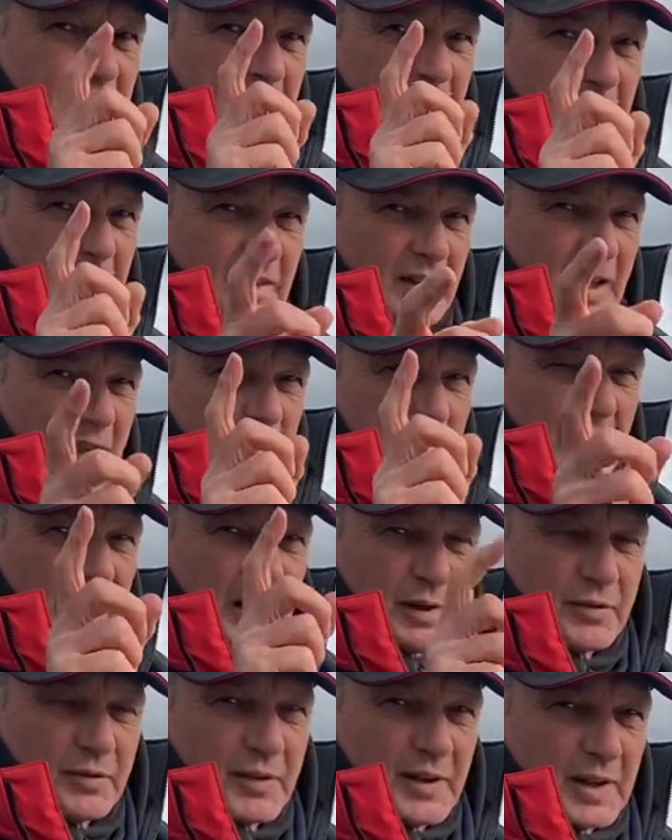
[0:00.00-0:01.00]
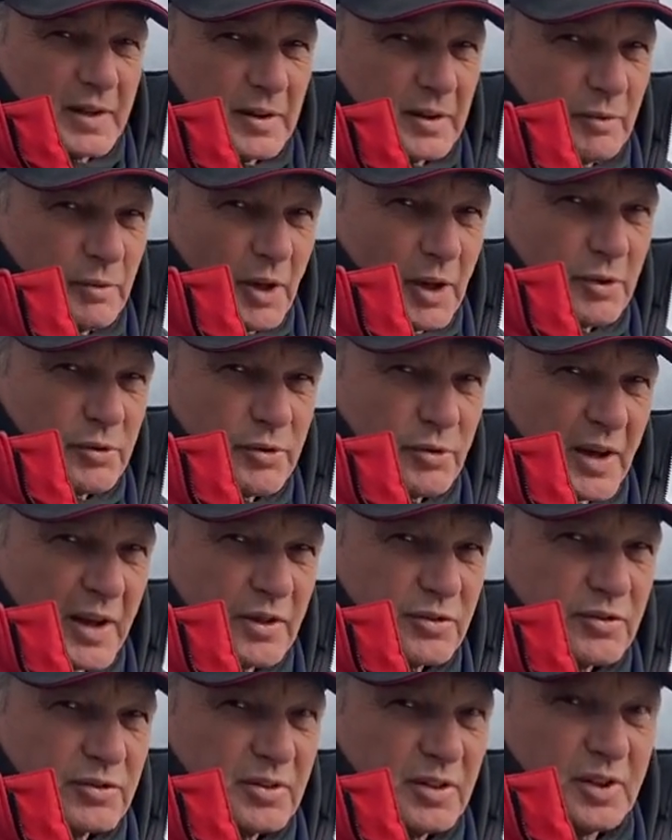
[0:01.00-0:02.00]
Now you might think that rod
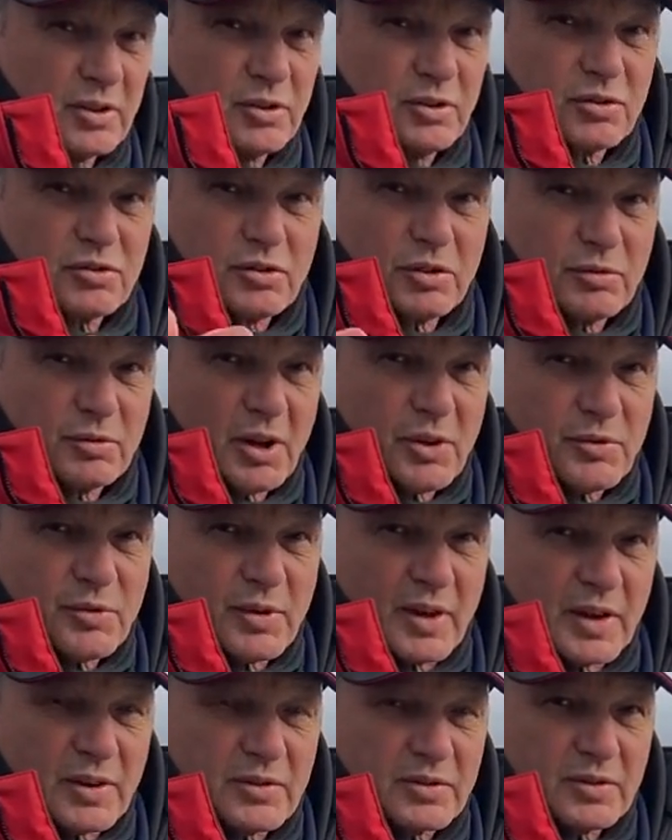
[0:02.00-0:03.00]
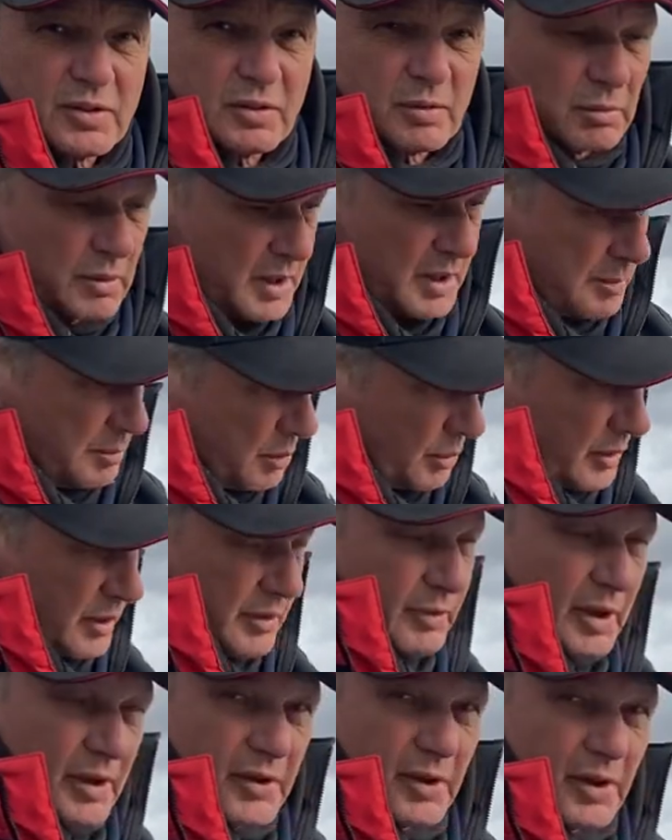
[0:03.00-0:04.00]
rests are just a rod rest where you put your
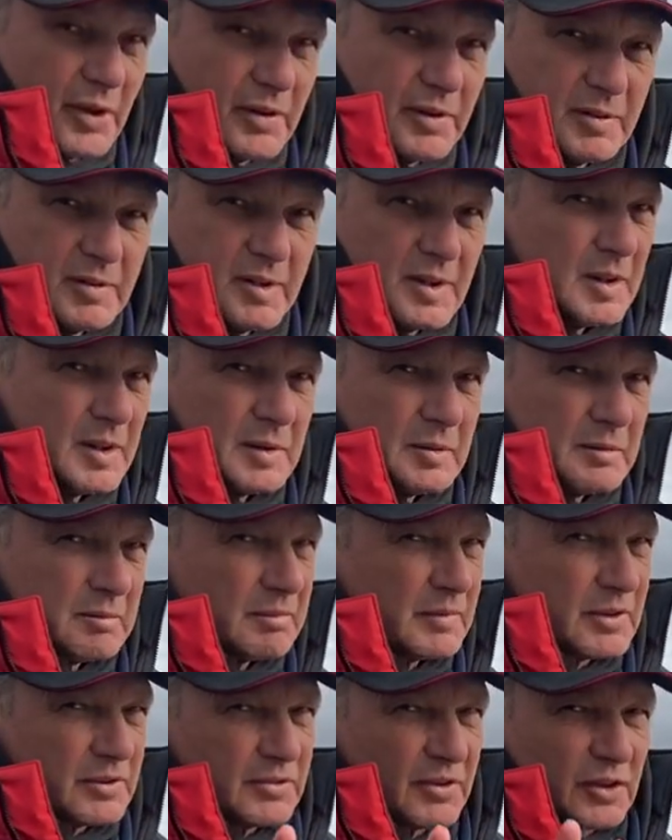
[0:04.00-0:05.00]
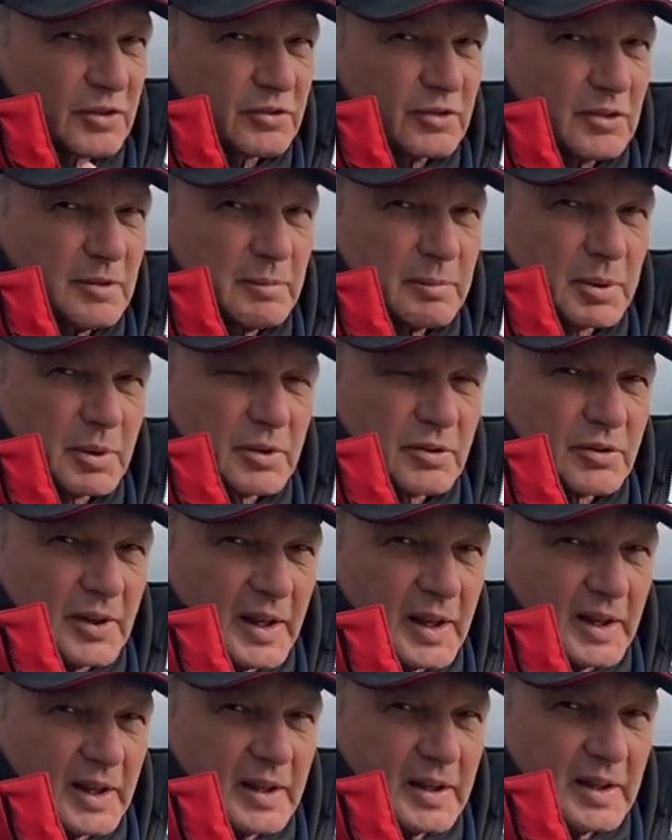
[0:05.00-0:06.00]
rod on, but it's not as simple as
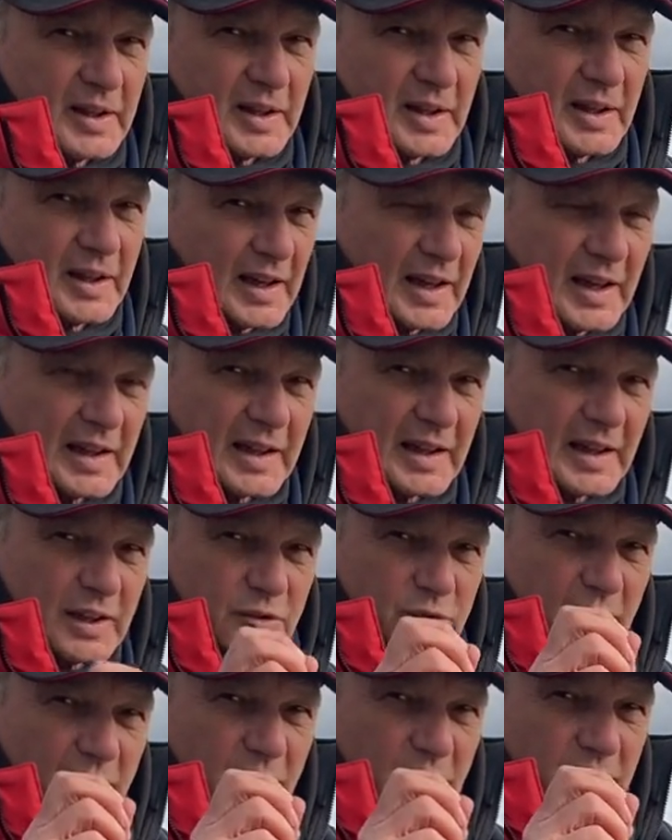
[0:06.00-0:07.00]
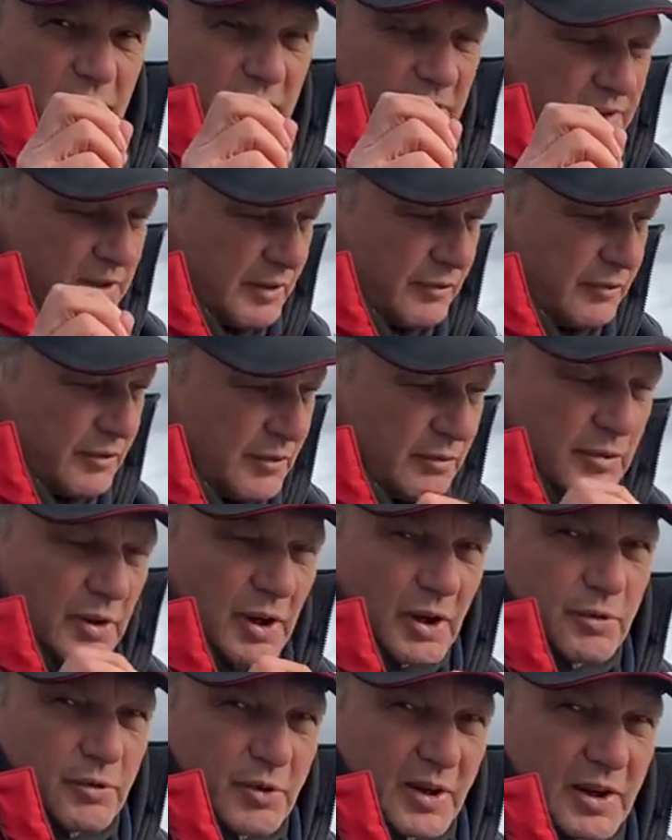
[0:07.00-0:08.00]
that. I like to have different
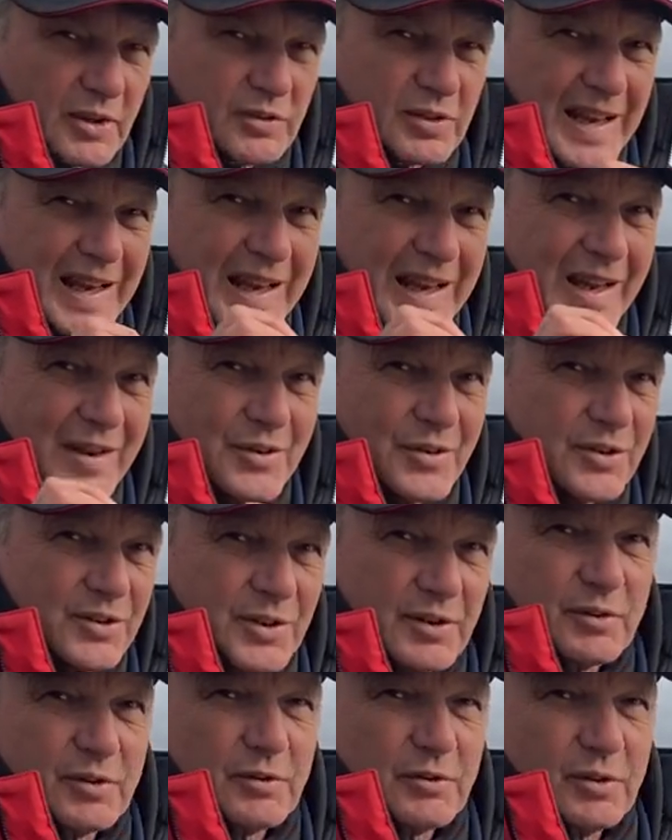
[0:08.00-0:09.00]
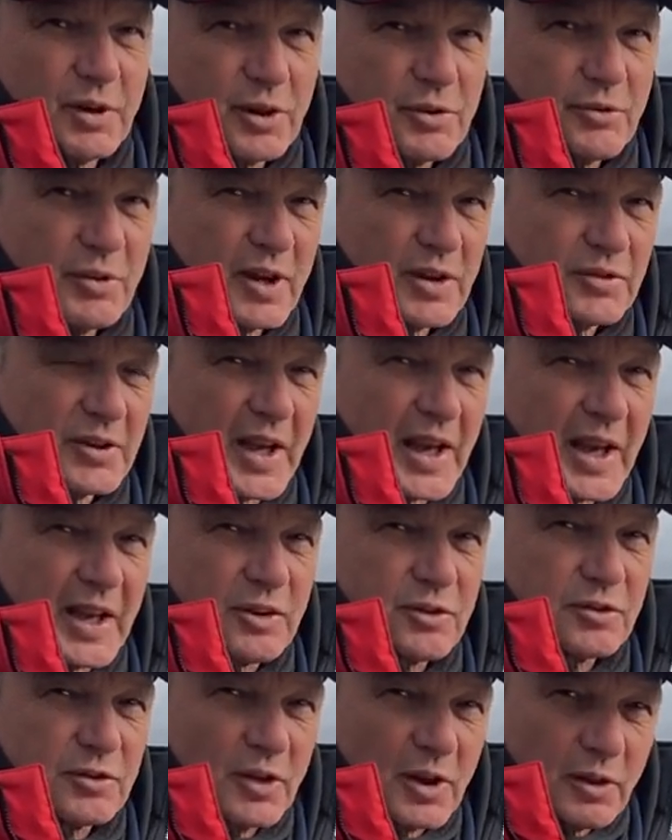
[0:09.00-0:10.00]
rod rests and different rod rest
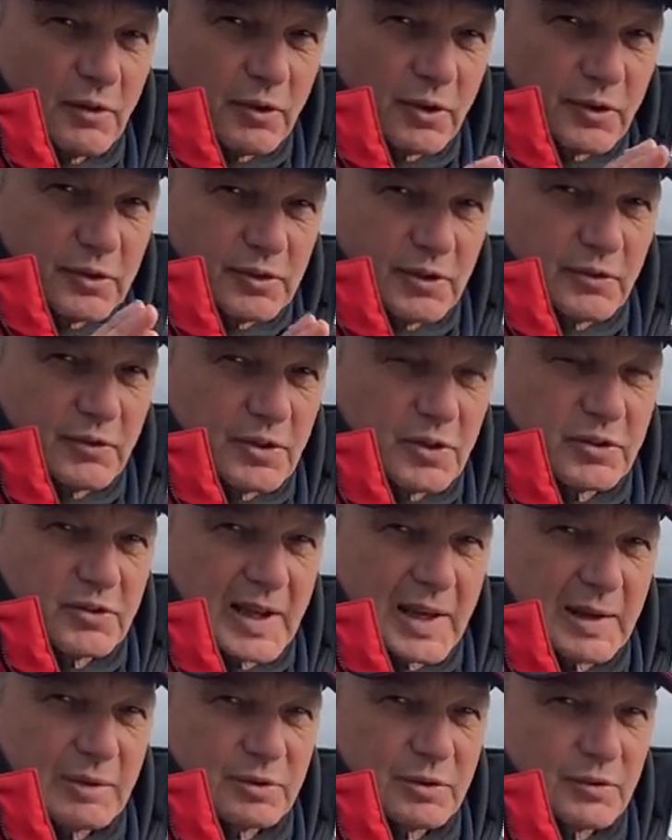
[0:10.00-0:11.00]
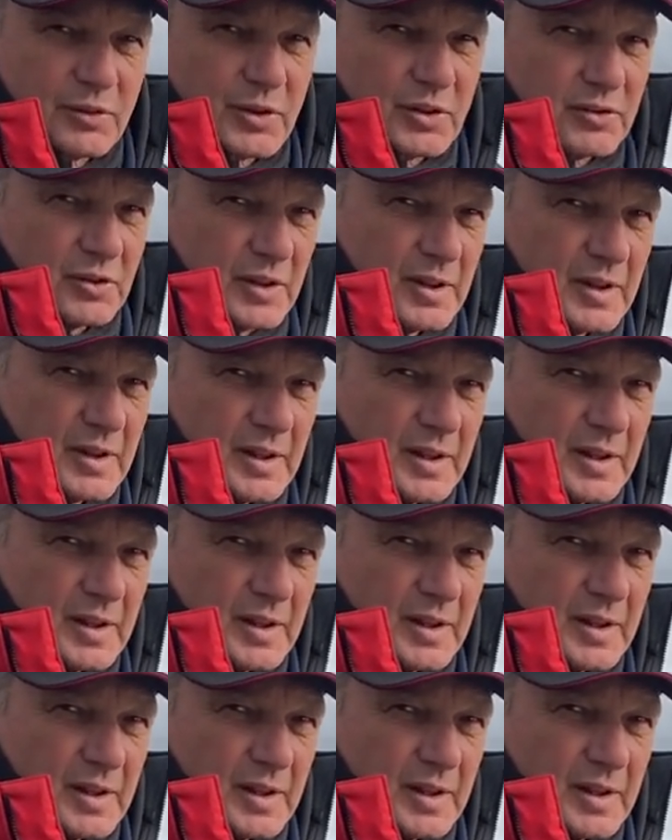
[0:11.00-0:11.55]
heads for different types of fishing.